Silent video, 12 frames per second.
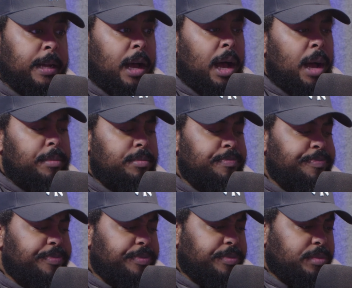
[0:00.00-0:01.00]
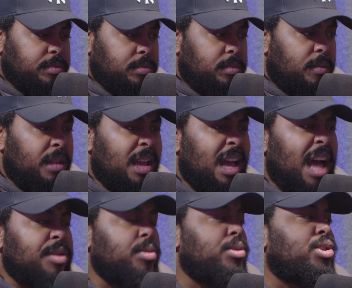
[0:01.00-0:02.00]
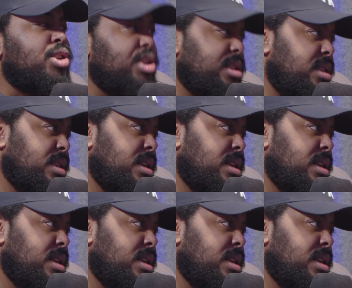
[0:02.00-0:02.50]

I thought it was good.